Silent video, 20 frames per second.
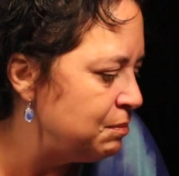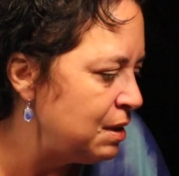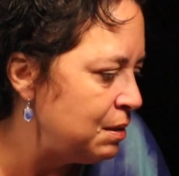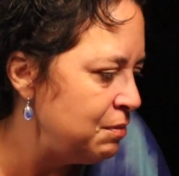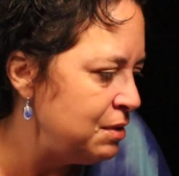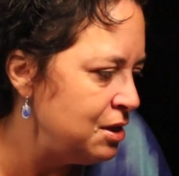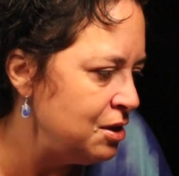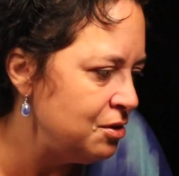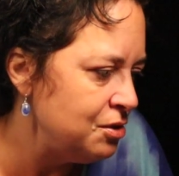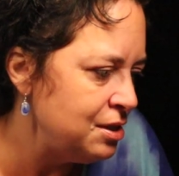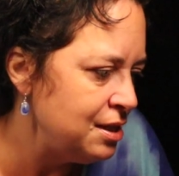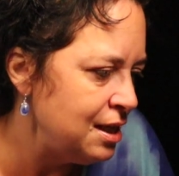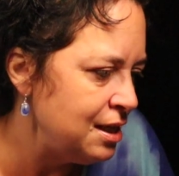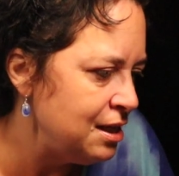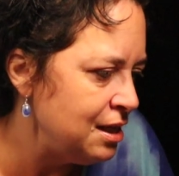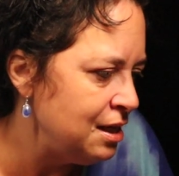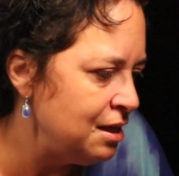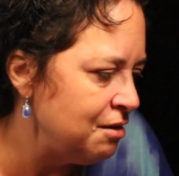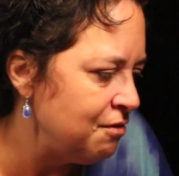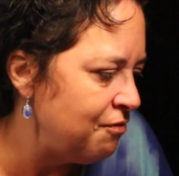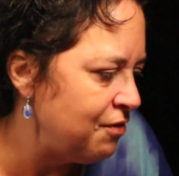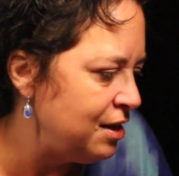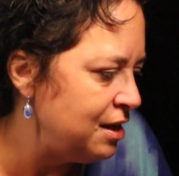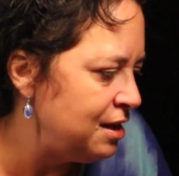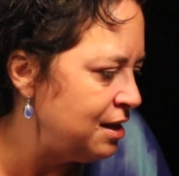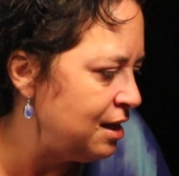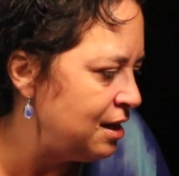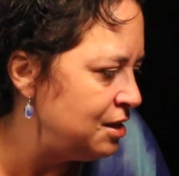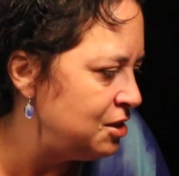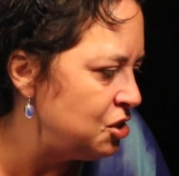Maybe you're taking a
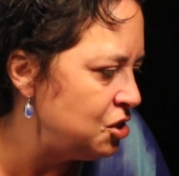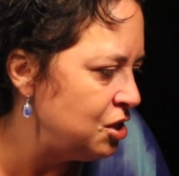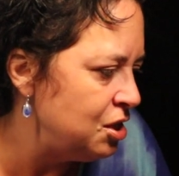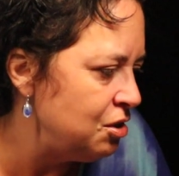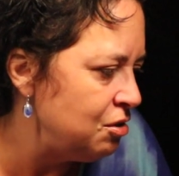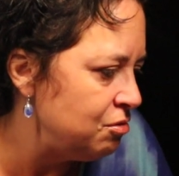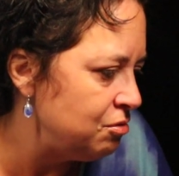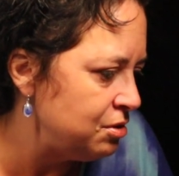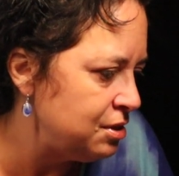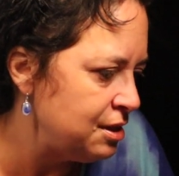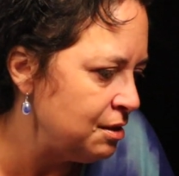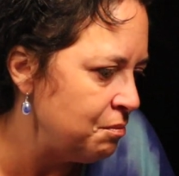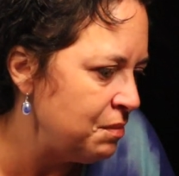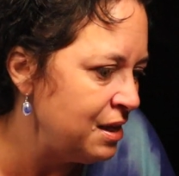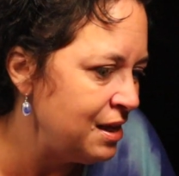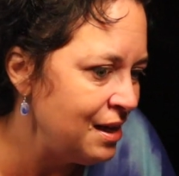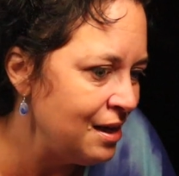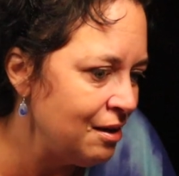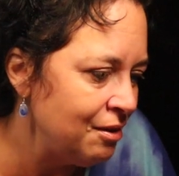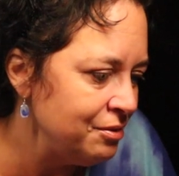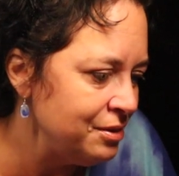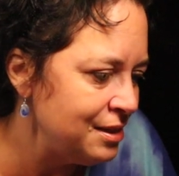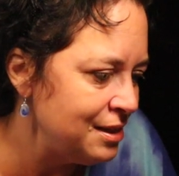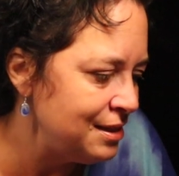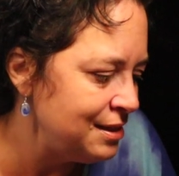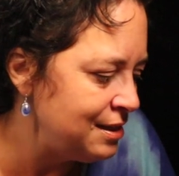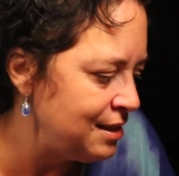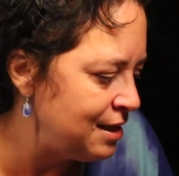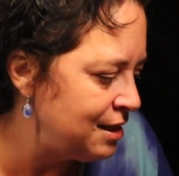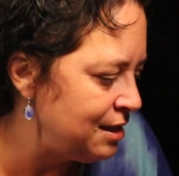vacation or somebody else
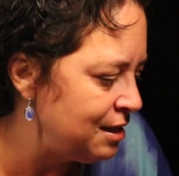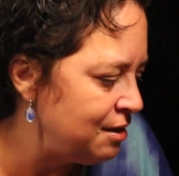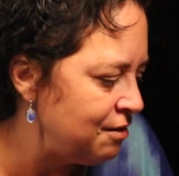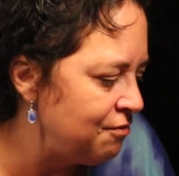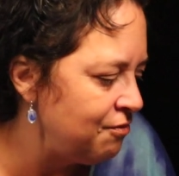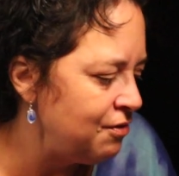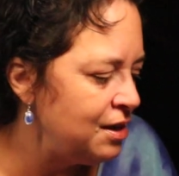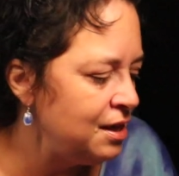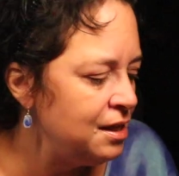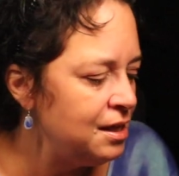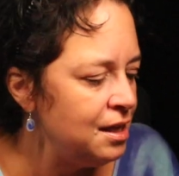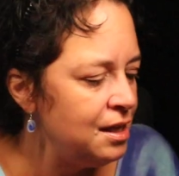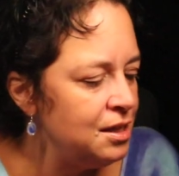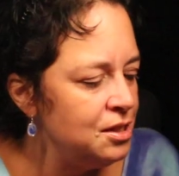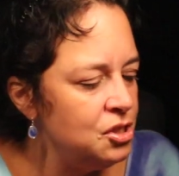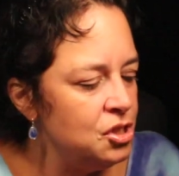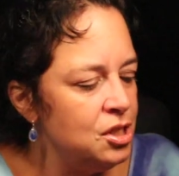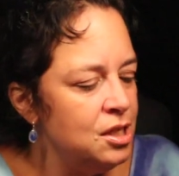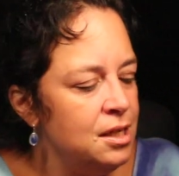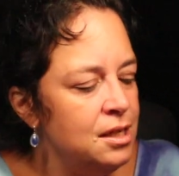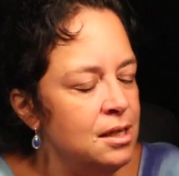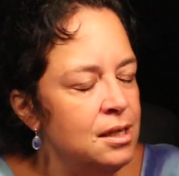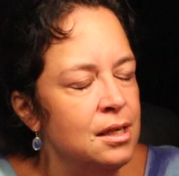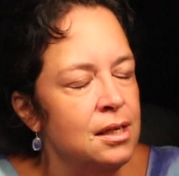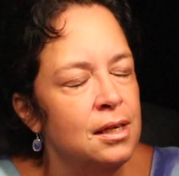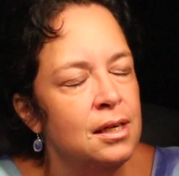is taking a vacation.